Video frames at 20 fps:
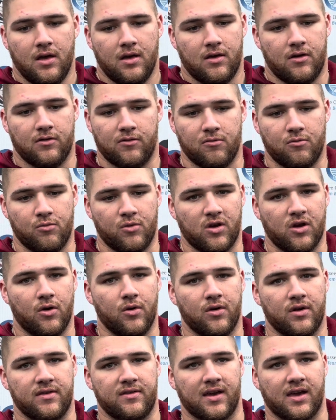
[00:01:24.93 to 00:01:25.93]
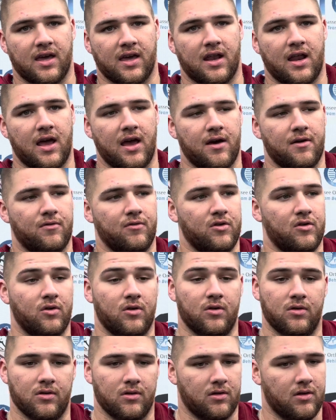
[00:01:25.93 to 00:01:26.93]
usually when we go in the second half, we
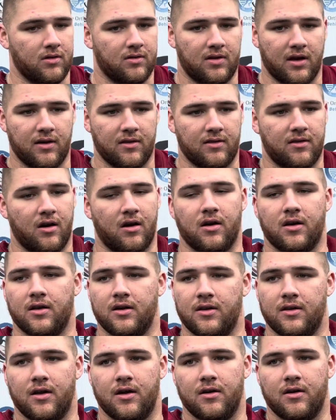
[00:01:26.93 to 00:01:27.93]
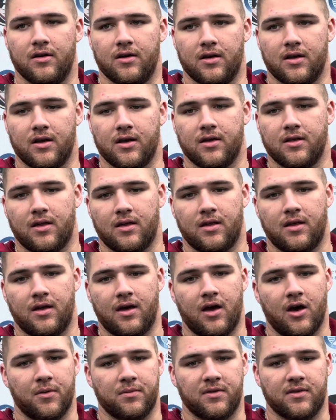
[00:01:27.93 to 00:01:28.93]
do a ton of talking in there, and it
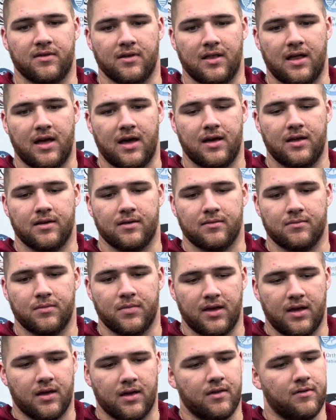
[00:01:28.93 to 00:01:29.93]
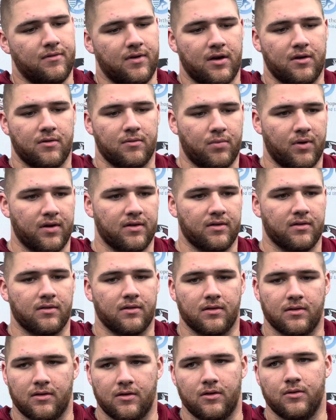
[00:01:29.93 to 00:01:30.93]
helps us a lot. But yeah, the veteran presence
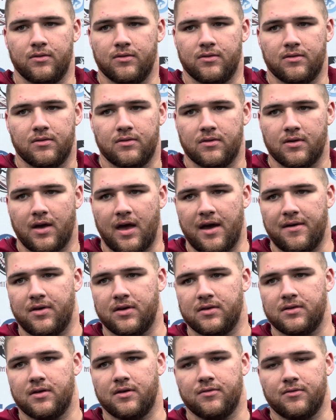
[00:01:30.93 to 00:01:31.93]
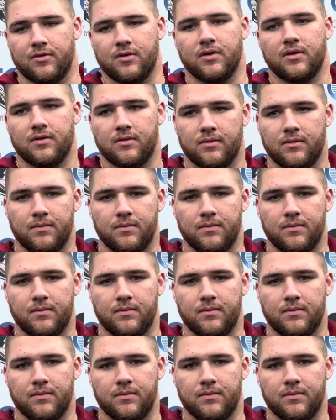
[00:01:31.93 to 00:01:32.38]
is huge to have out there for us.